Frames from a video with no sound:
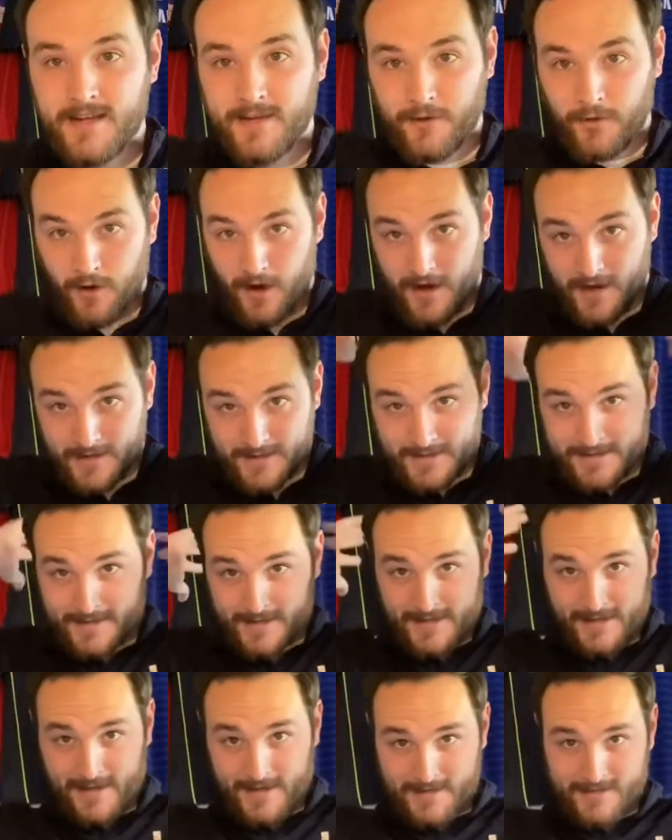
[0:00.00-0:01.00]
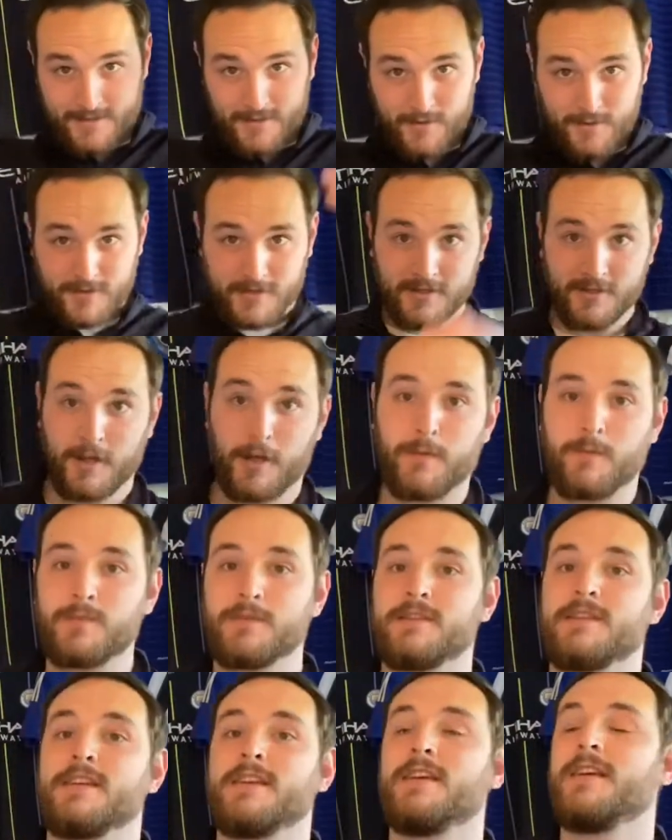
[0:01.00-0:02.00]
grind has not
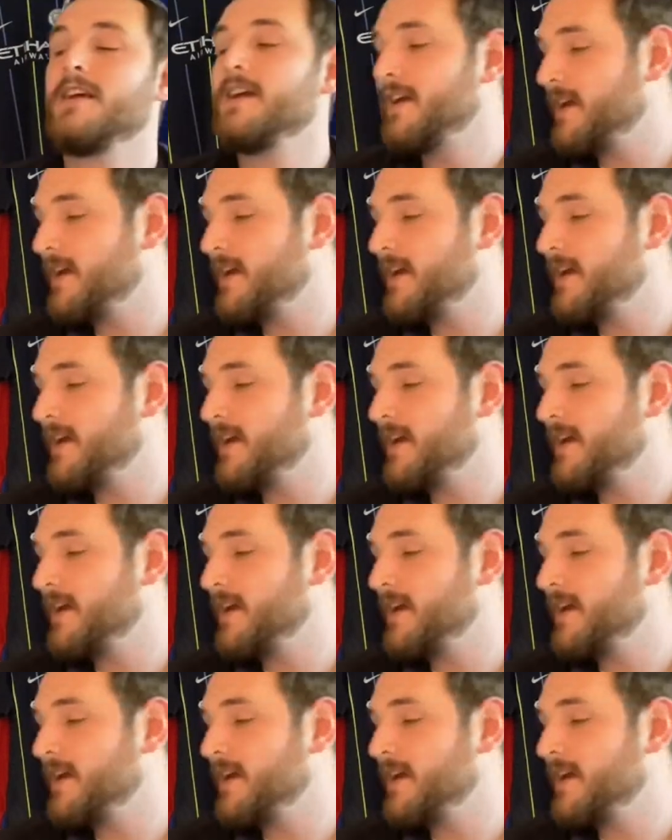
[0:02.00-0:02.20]
stopped.